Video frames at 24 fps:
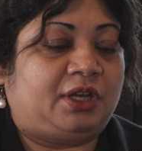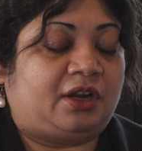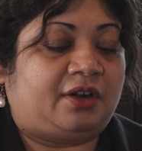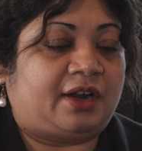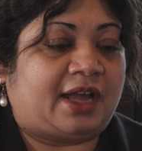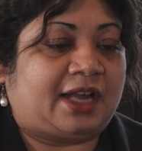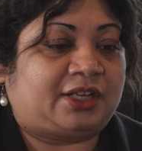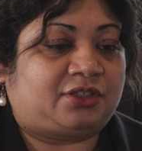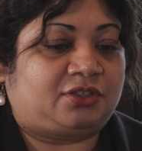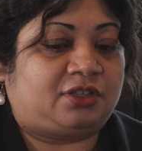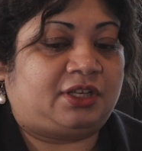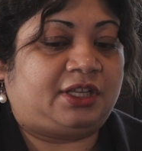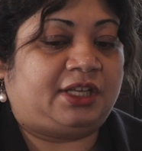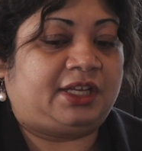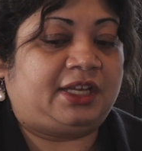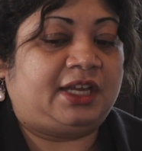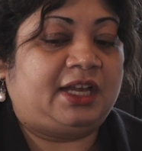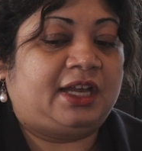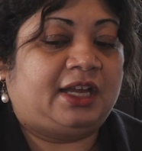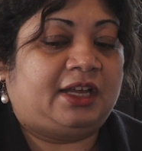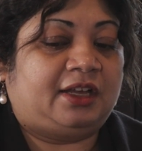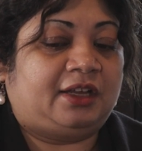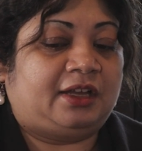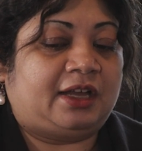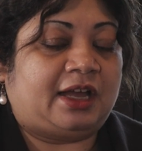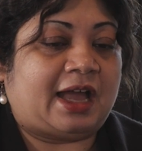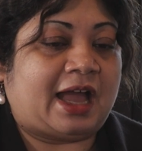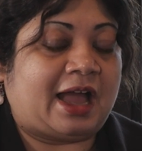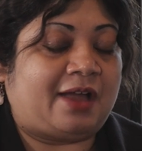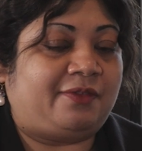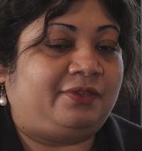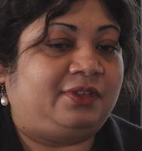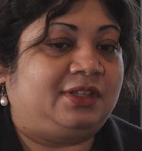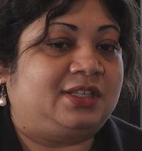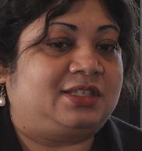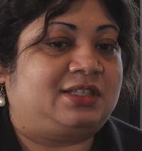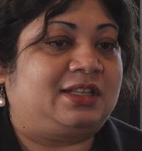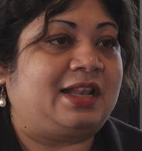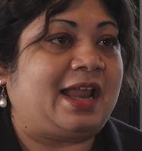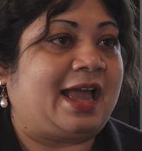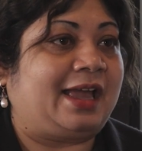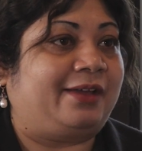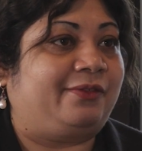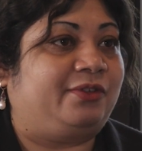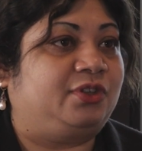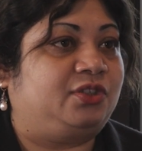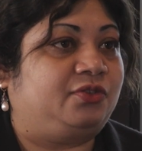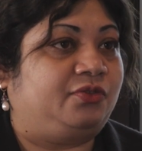we are actually having this
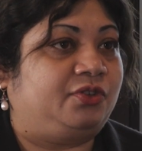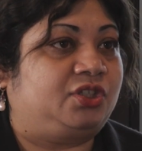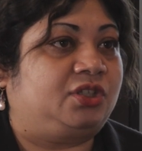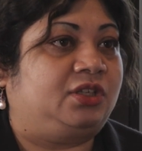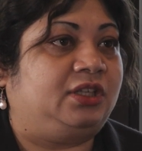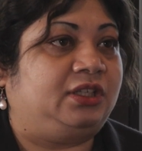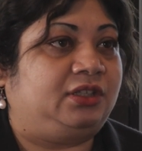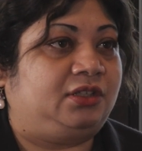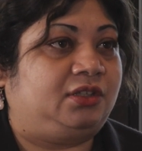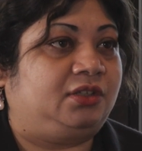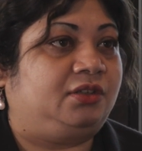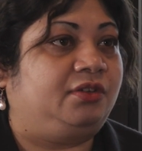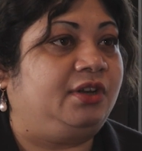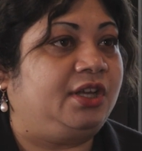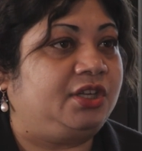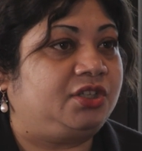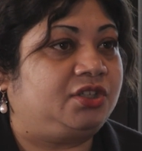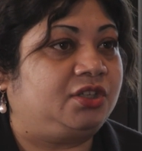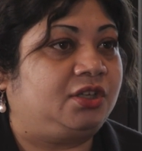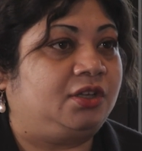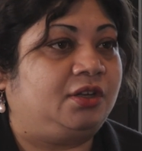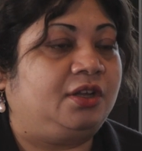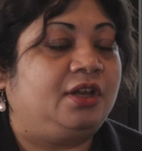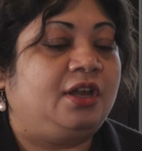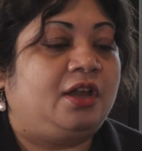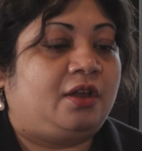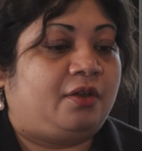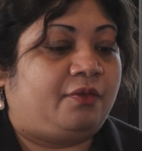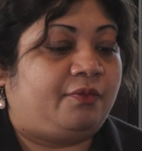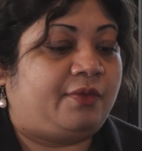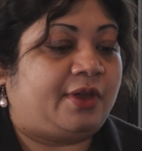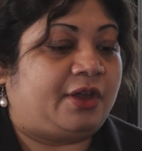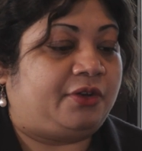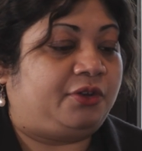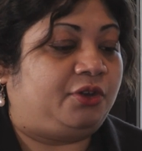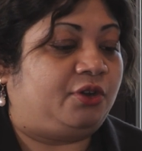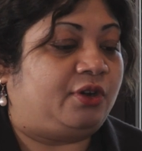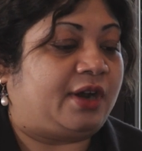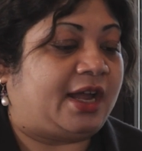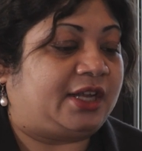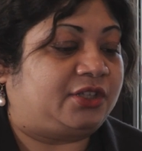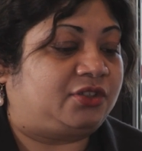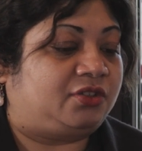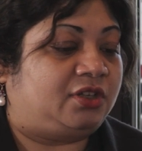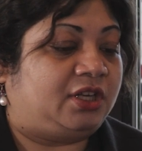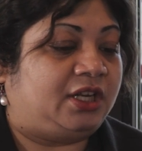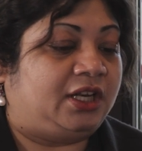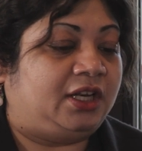language vision integration where you're
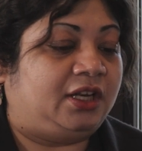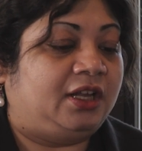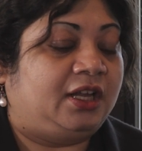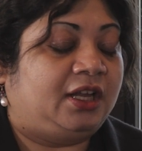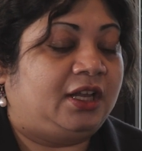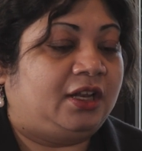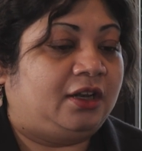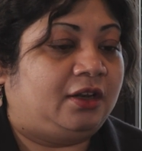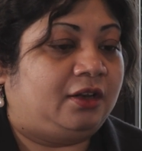actually